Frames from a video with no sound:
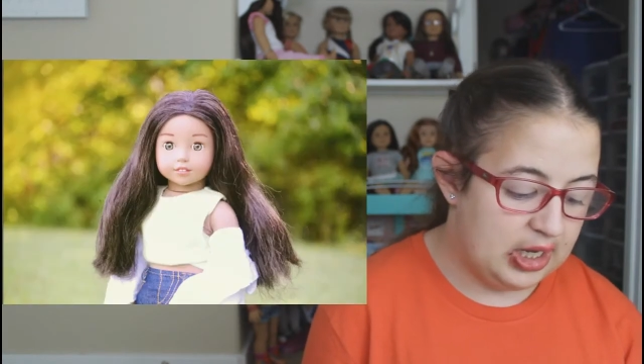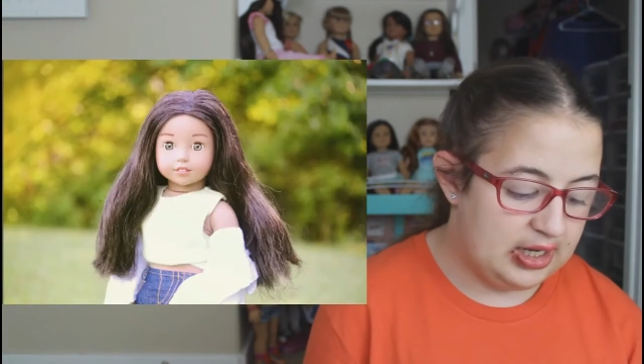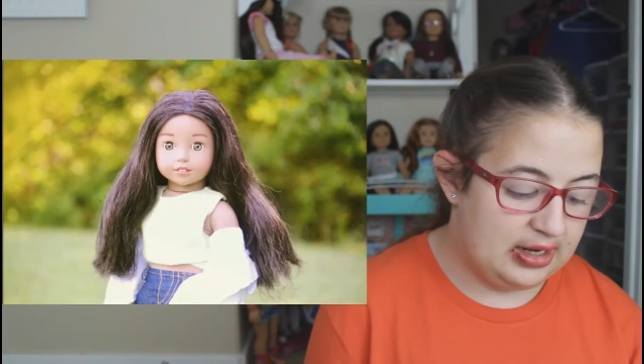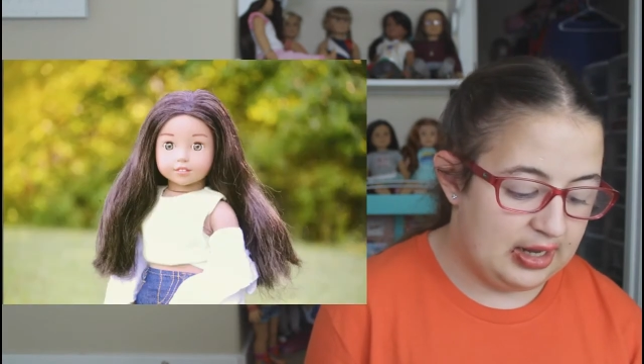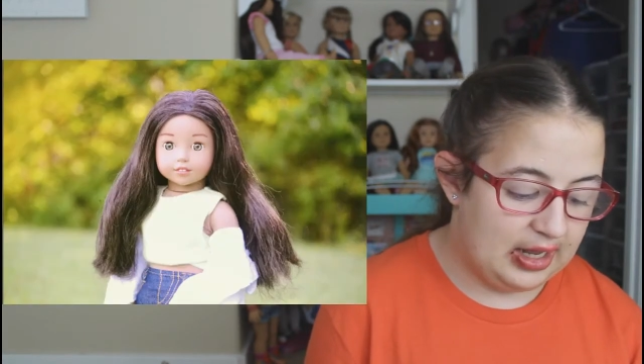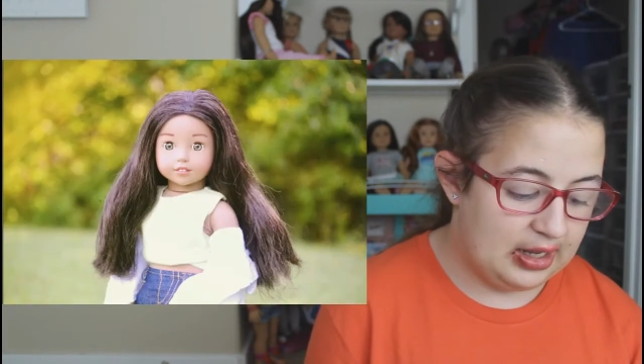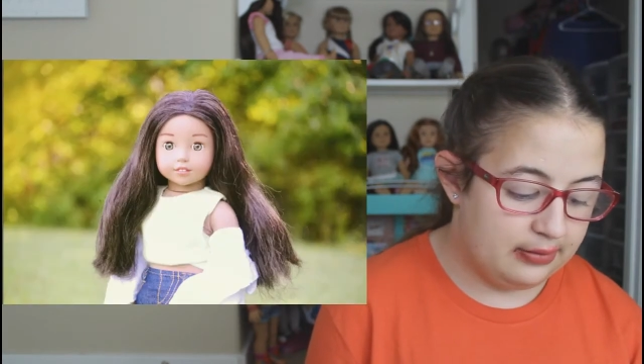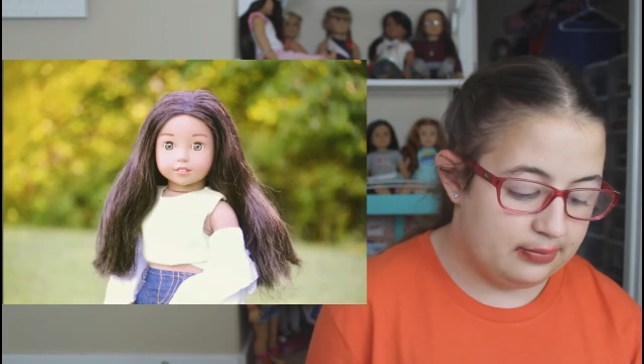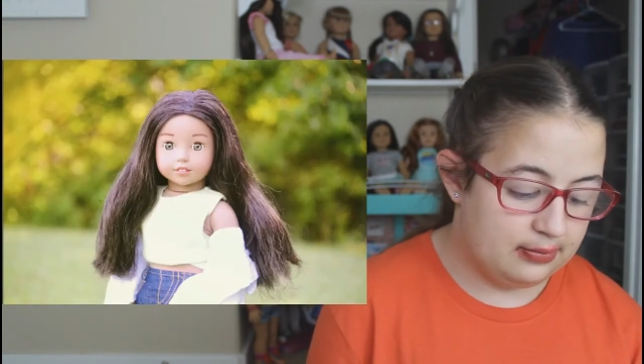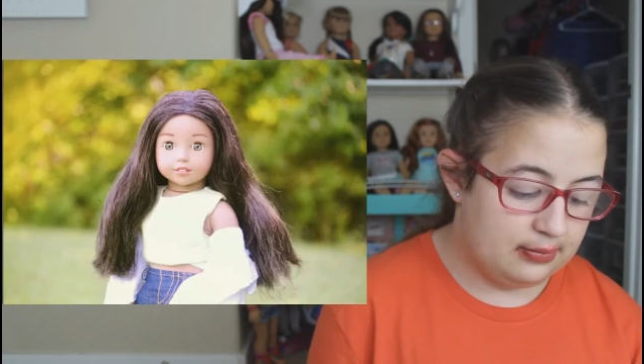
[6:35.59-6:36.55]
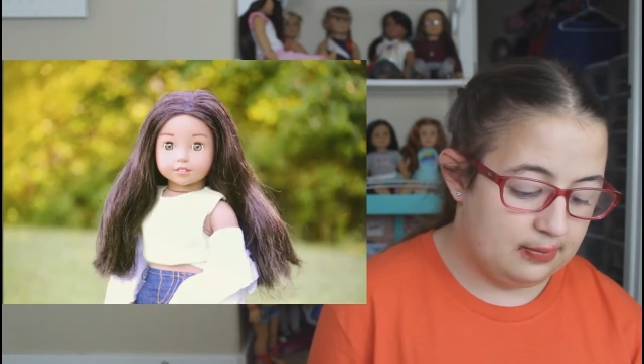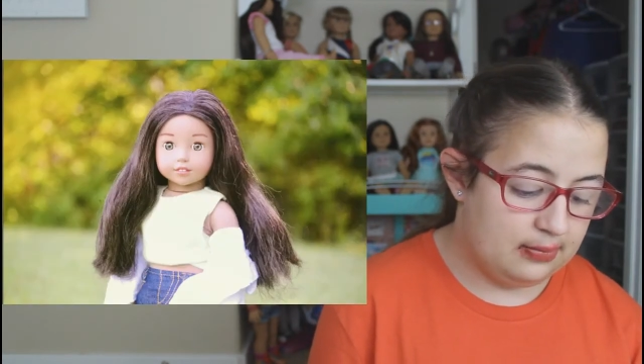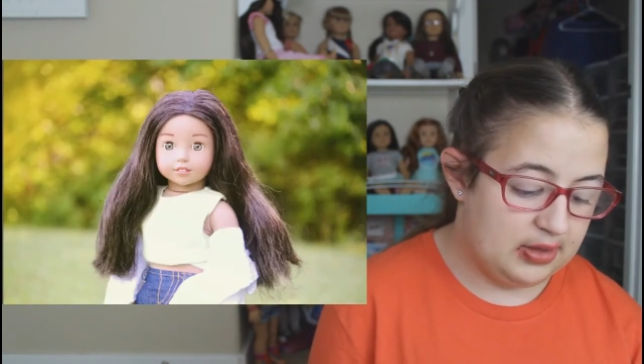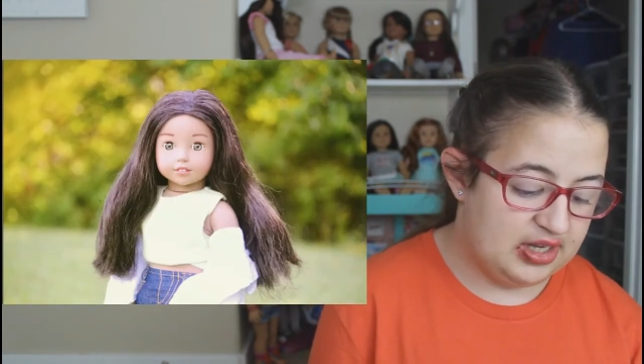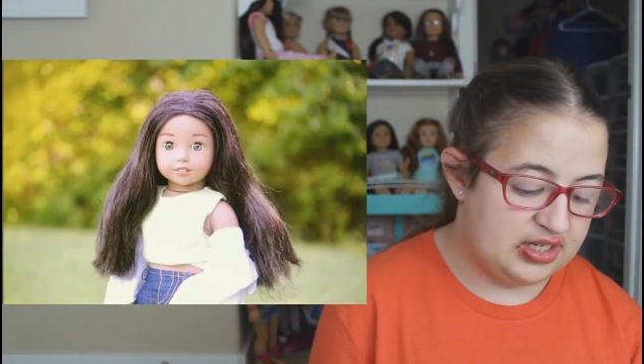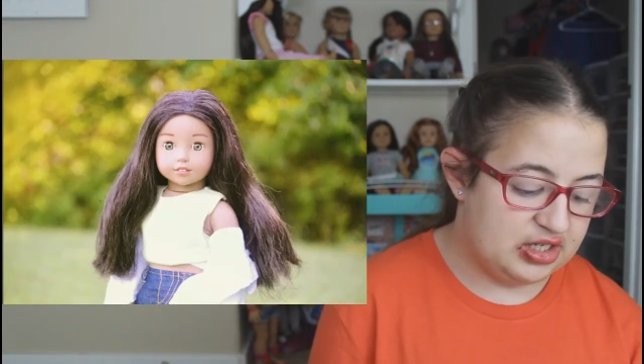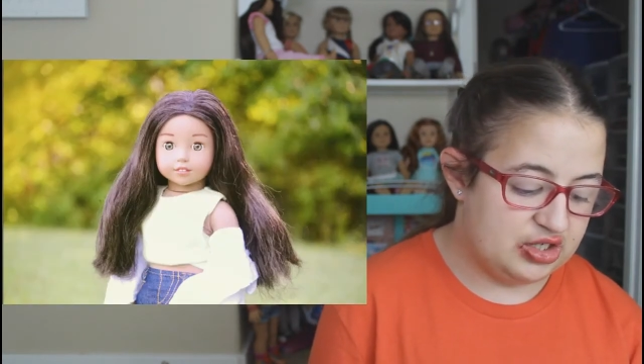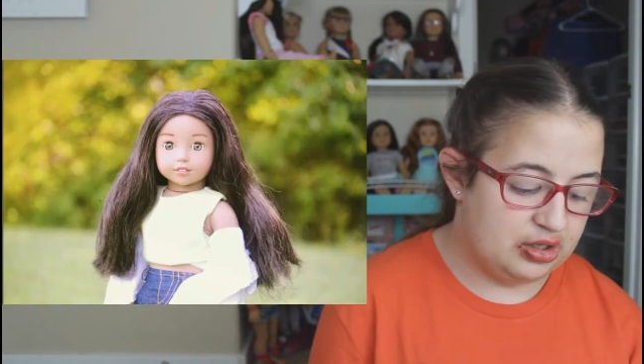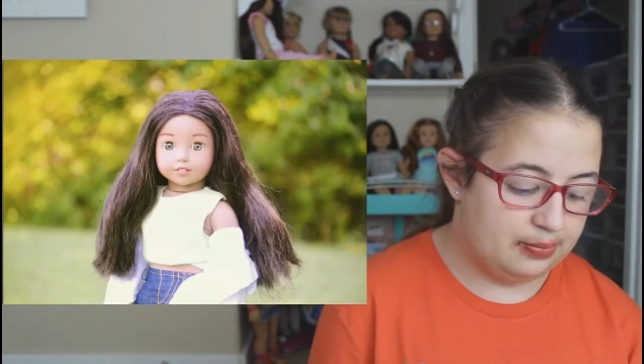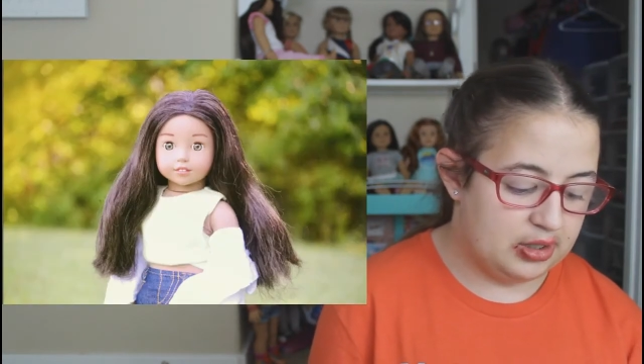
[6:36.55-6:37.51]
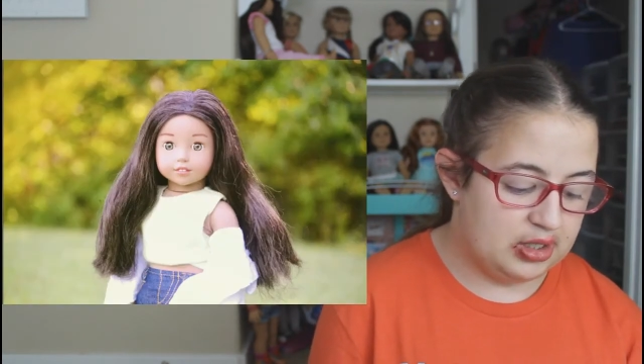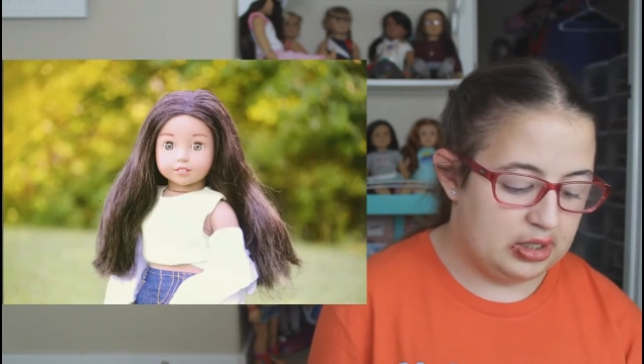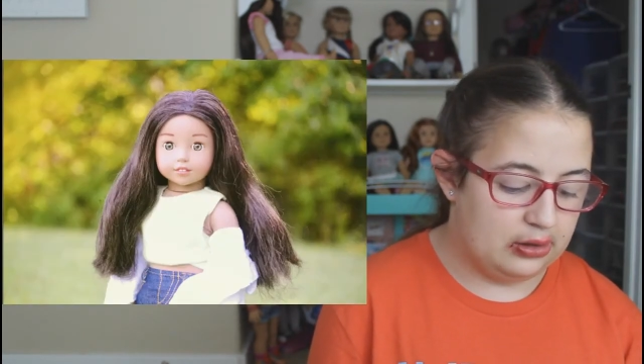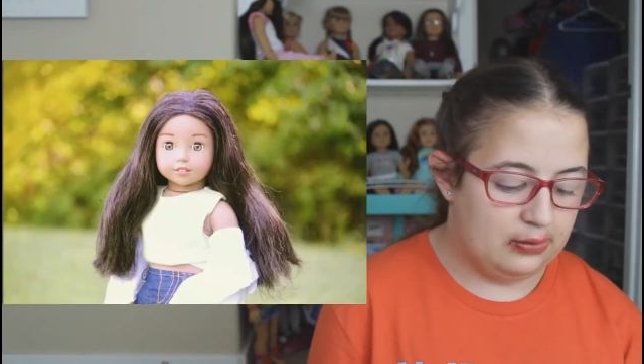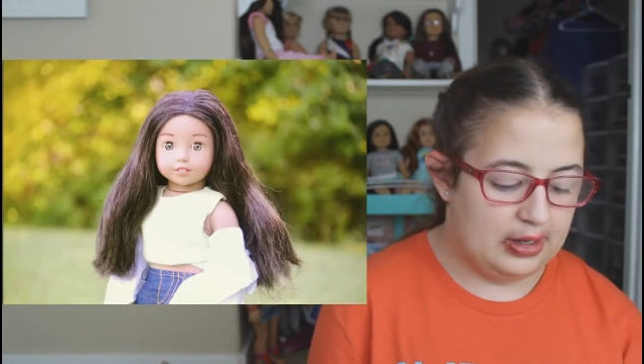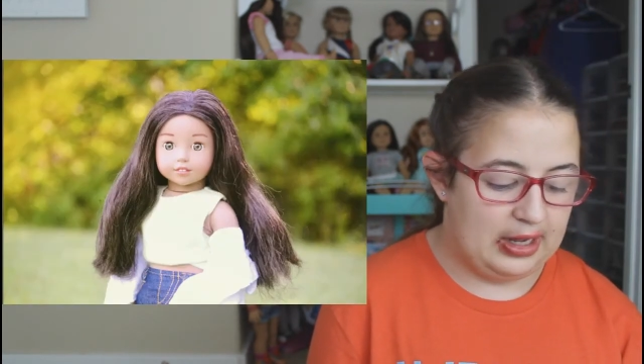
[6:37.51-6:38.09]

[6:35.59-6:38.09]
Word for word: Nanea, this is super cute.